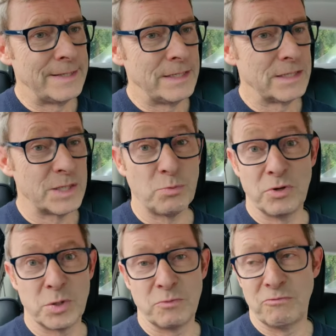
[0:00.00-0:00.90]
So that's probably
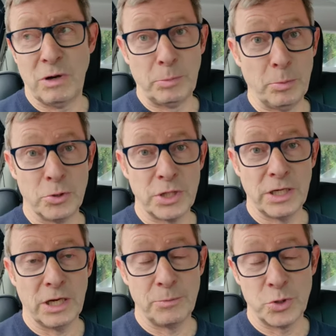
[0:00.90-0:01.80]
just rubber bushing,
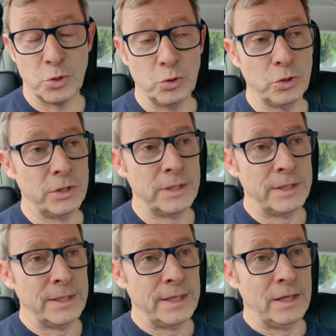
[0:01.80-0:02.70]
I'm sure,
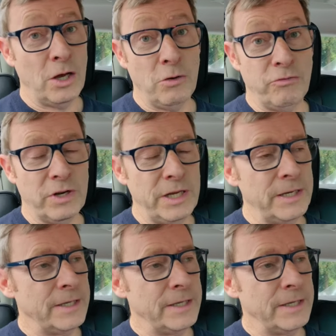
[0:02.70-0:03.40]
hopefully.